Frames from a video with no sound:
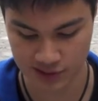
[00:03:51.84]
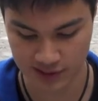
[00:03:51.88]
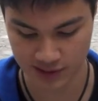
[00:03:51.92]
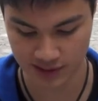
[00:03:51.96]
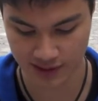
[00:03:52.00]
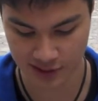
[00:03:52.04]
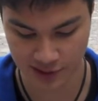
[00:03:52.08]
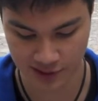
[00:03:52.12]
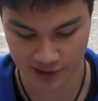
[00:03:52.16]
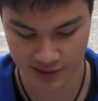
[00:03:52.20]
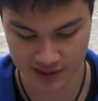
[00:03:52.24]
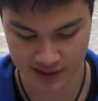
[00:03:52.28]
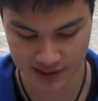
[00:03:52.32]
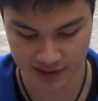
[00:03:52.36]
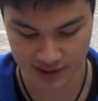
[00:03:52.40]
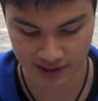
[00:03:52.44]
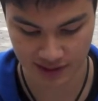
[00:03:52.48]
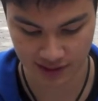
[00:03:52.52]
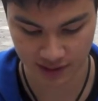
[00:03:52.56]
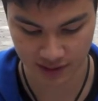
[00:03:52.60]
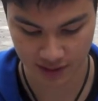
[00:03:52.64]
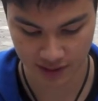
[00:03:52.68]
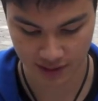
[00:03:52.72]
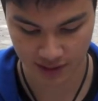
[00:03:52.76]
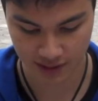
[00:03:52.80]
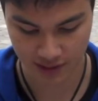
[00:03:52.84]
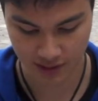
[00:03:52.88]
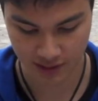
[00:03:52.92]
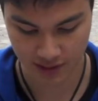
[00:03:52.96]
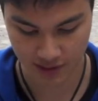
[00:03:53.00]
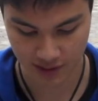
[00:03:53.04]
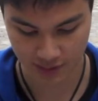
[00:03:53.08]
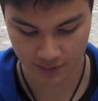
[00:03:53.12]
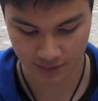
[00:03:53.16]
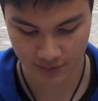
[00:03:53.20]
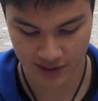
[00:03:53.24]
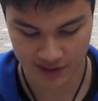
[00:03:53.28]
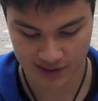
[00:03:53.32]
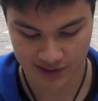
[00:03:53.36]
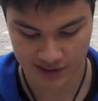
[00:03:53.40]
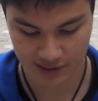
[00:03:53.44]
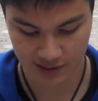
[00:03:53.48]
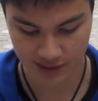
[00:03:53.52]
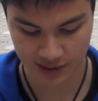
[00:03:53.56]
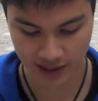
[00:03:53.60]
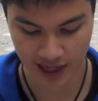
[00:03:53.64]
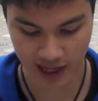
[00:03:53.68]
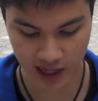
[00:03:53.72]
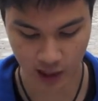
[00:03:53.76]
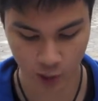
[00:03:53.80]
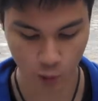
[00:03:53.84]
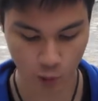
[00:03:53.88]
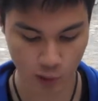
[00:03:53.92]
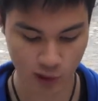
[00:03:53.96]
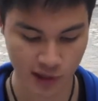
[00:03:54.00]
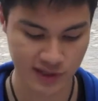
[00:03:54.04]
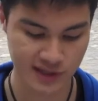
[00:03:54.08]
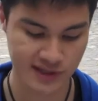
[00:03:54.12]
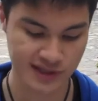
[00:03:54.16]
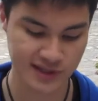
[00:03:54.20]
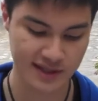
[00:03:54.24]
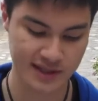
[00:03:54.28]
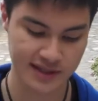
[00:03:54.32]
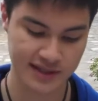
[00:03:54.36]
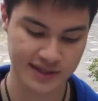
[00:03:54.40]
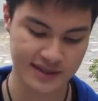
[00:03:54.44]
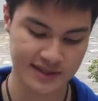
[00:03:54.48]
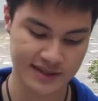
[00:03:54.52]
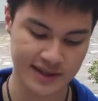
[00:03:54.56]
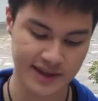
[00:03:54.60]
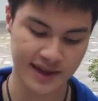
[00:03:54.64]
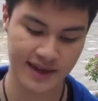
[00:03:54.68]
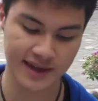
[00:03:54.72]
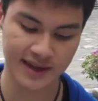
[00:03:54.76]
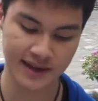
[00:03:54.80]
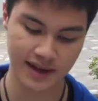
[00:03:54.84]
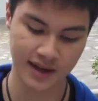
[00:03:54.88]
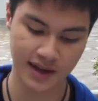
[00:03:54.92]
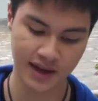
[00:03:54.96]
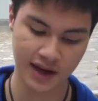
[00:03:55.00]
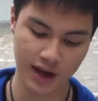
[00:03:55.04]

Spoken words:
electricity. Basically how it works is that